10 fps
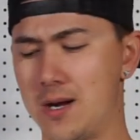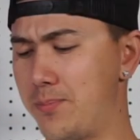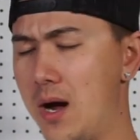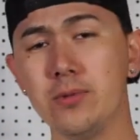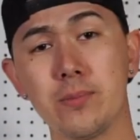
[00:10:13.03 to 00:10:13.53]
I'm
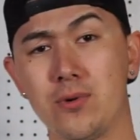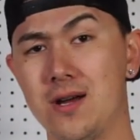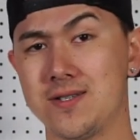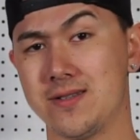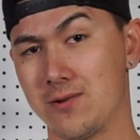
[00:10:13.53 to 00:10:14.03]
probably
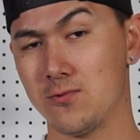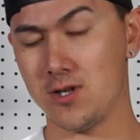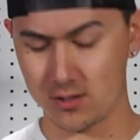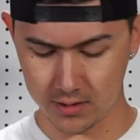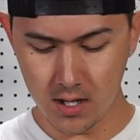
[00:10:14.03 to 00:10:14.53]
pronouncing that
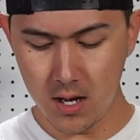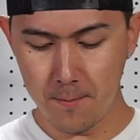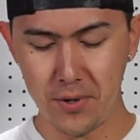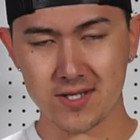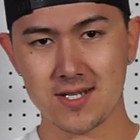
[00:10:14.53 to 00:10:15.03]
wrong,
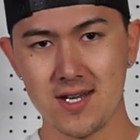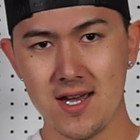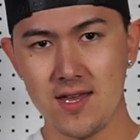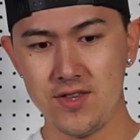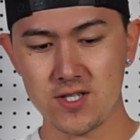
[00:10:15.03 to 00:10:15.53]
but
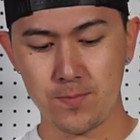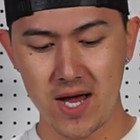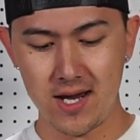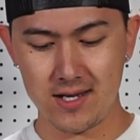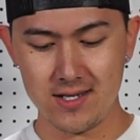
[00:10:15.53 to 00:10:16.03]
this
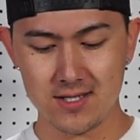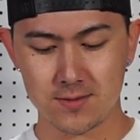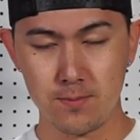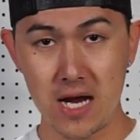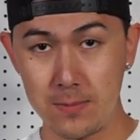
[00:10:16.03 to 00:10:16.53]
bait
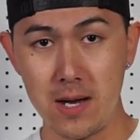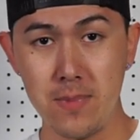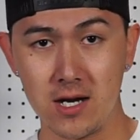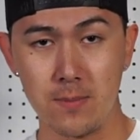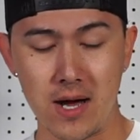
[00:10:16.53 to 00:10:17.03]
is made by
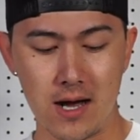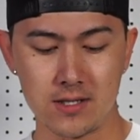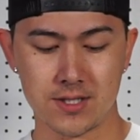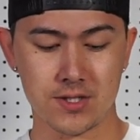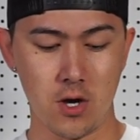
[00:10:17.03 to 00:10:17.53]

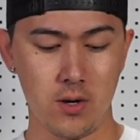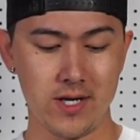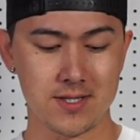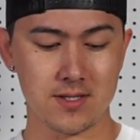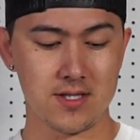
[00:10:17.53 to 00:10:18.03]
Megabass, so
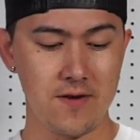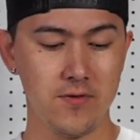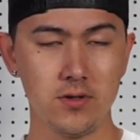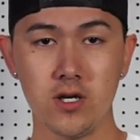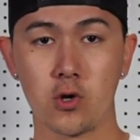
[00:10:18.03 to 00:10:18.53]
it's
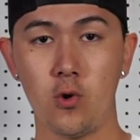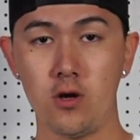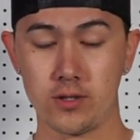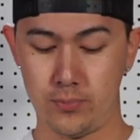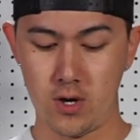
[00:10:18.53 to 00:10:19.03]
definitely a
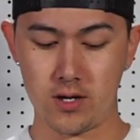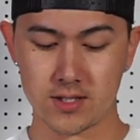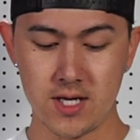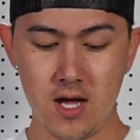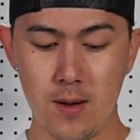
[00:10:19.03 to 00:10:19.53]
quality
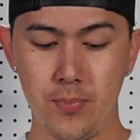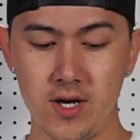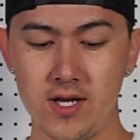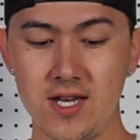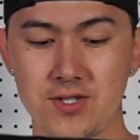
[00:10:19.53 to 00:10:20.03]
product,
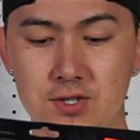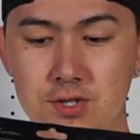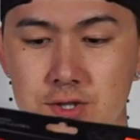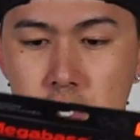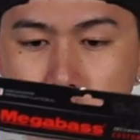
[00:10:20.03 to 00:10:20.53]
but it's
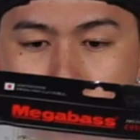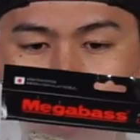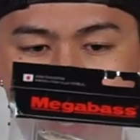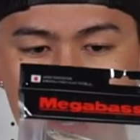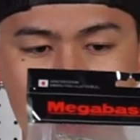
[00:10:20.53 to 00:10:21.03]

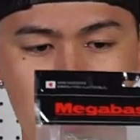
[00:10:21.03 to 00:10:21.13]
so